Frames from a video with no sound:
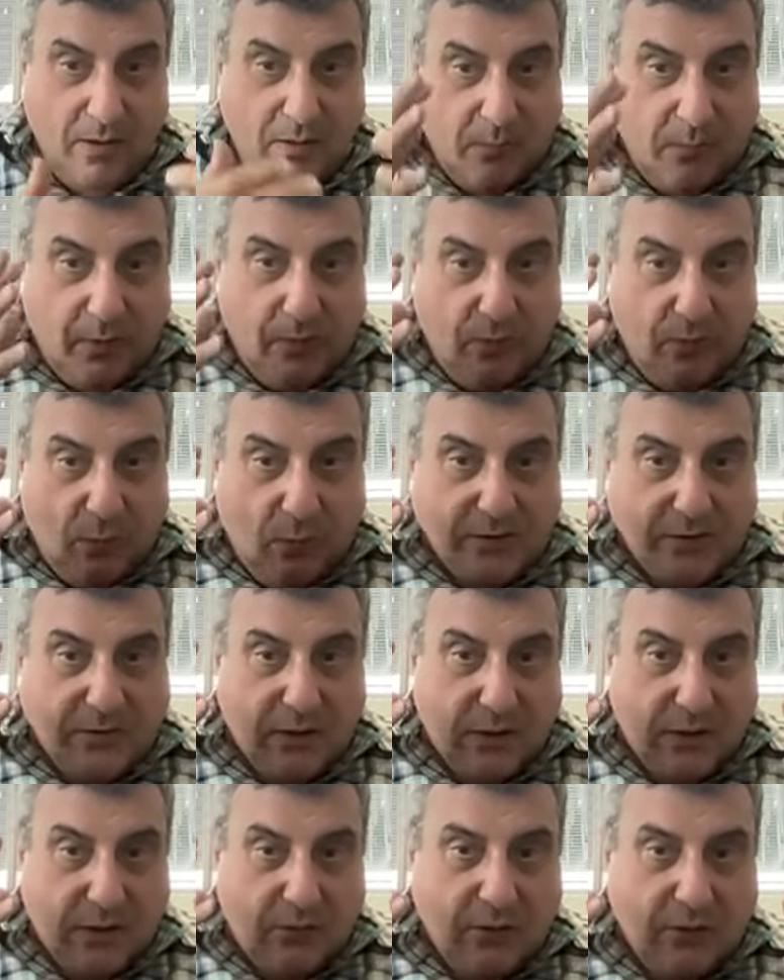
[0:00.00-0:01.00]
But what's
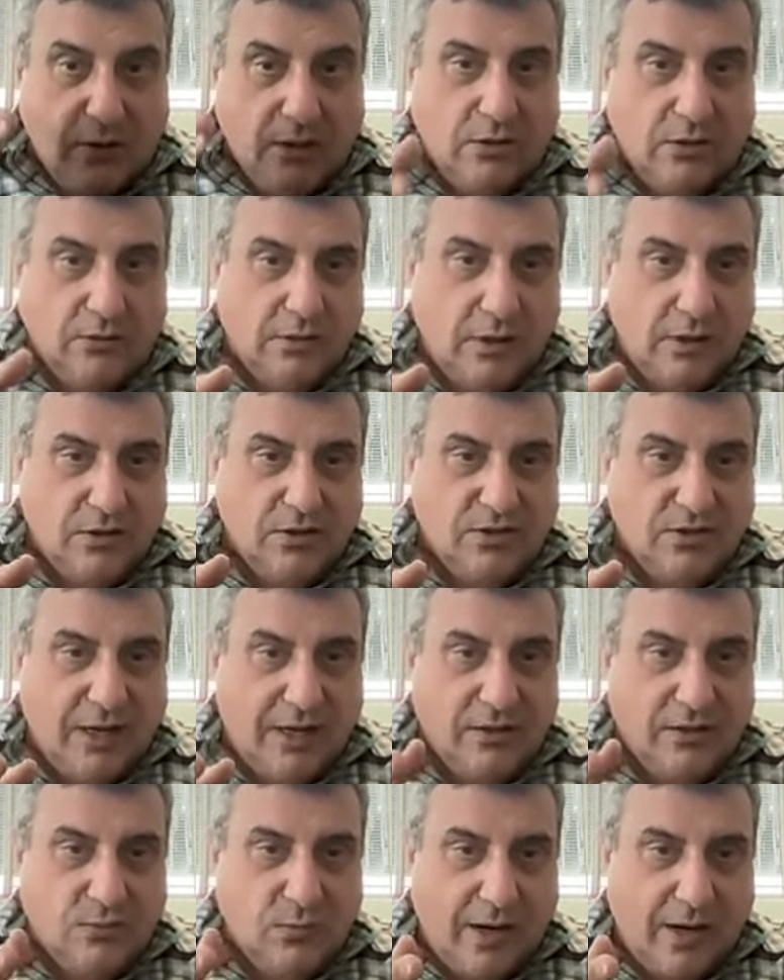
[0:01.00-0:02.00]
critical to
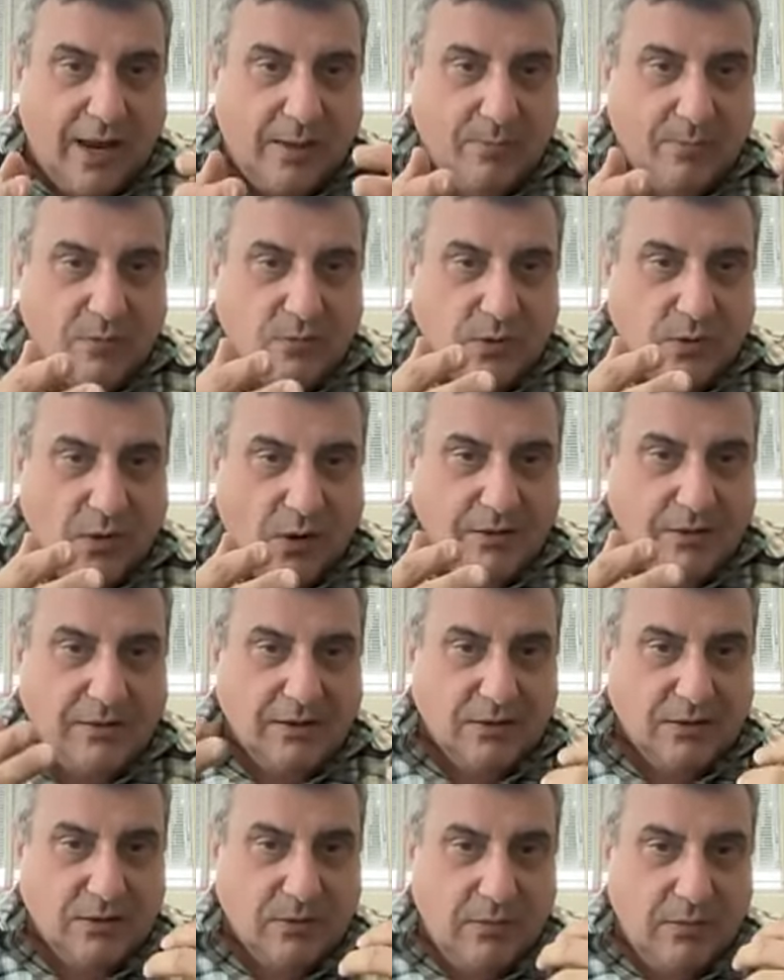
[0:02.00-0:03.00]
understand is what happens with
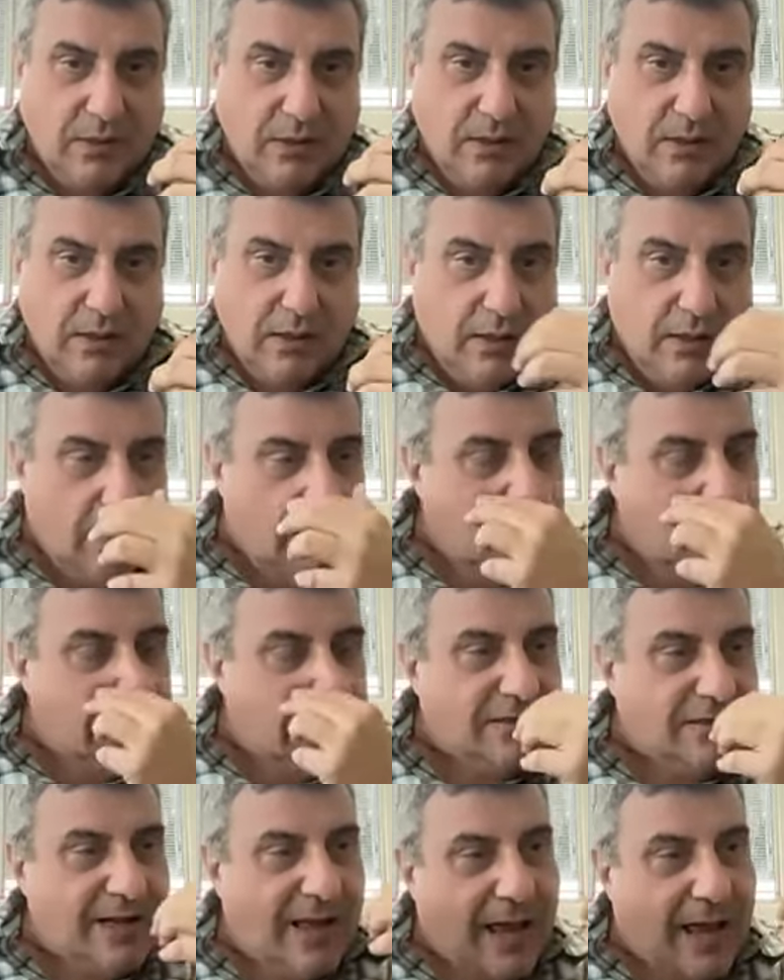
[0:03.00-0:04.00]
autism
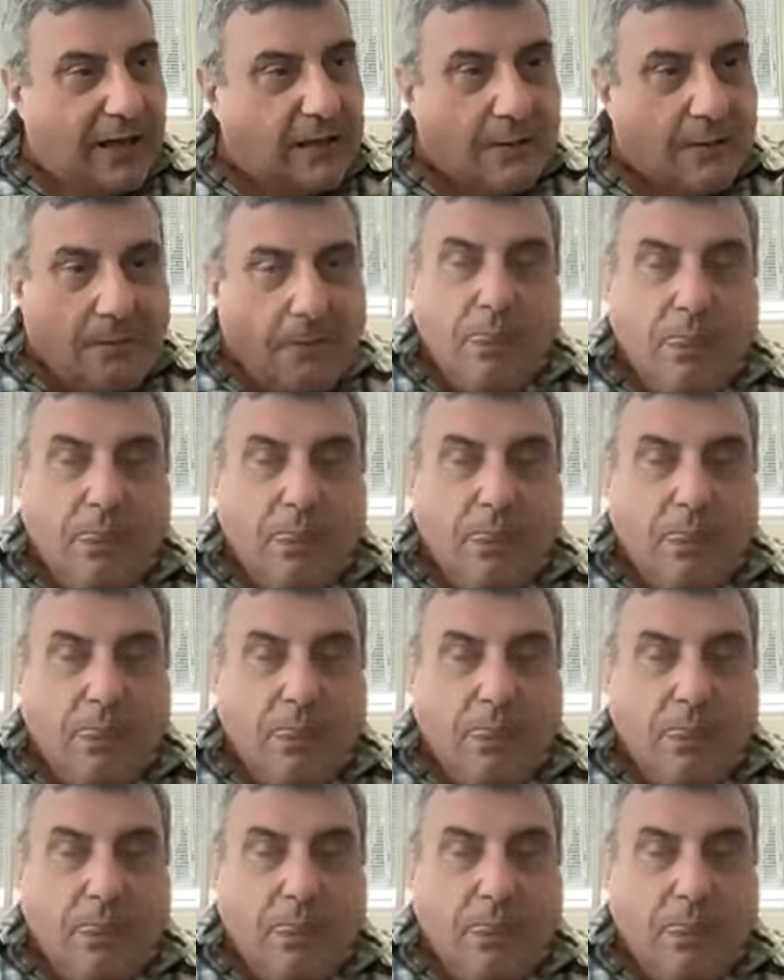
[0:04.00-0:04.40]
is that